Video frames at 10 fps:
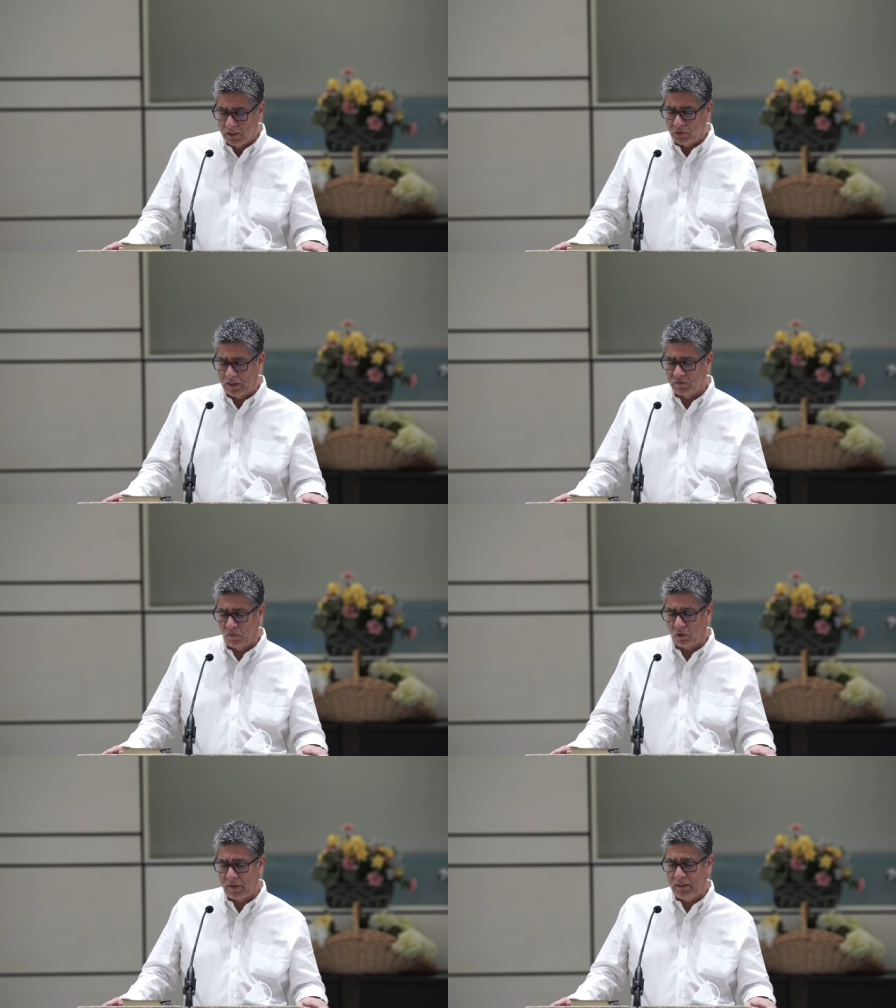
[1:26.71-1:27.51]

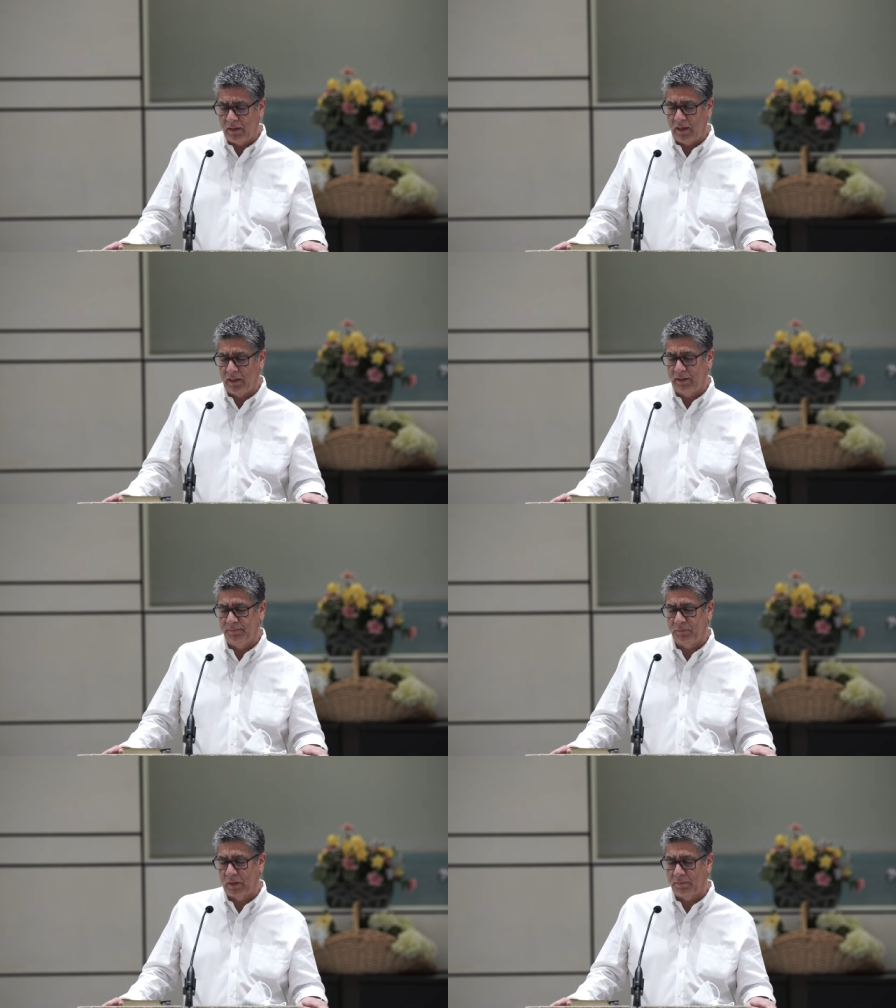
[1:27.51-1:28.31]
transforming um,
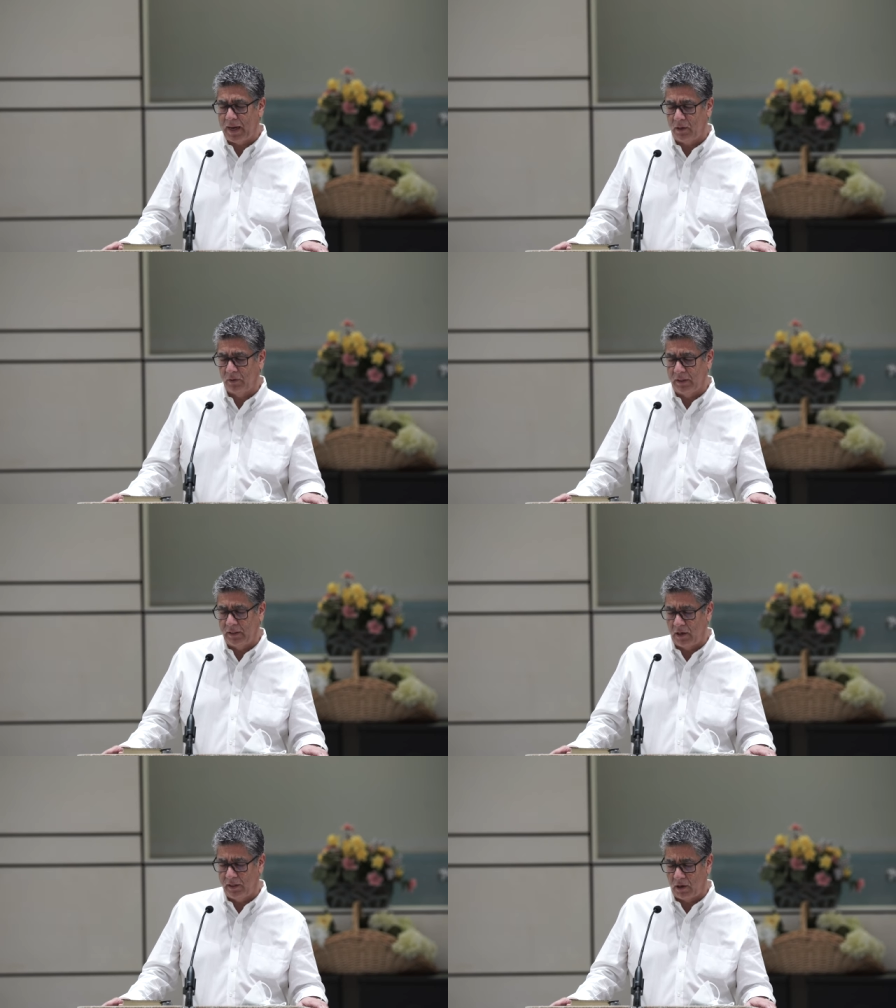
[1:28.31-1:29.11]
power in
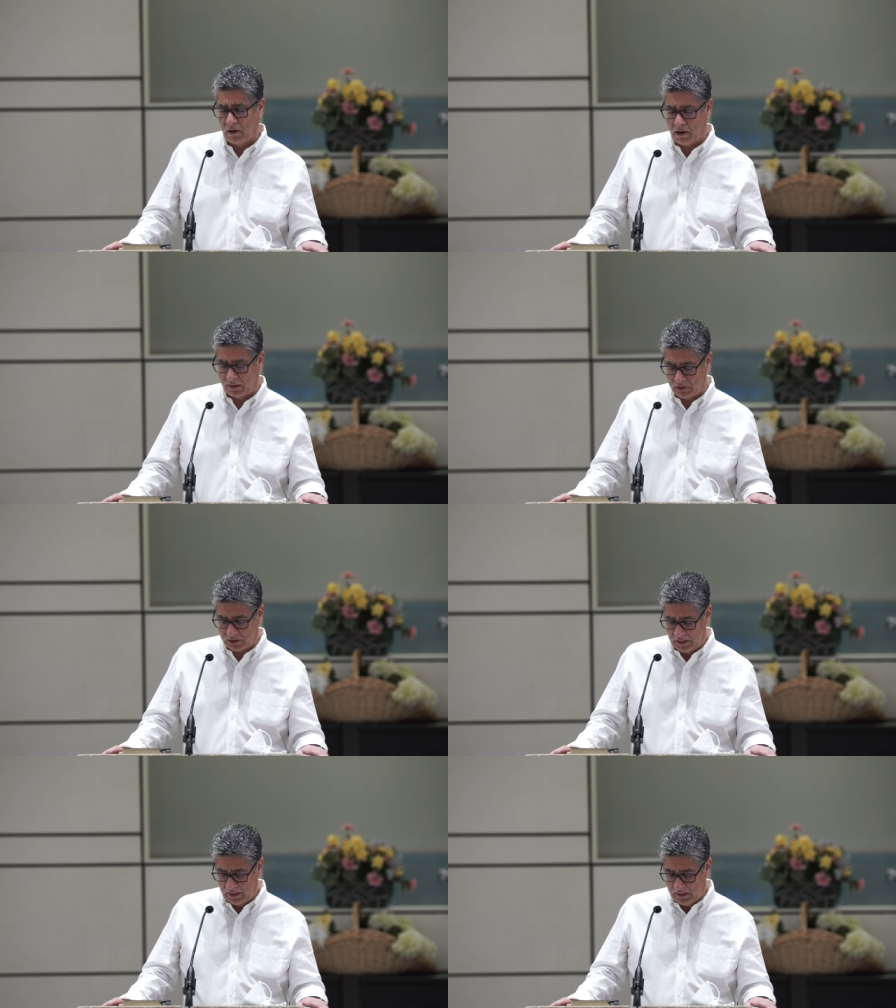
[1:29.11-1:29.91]
our, in our hearts.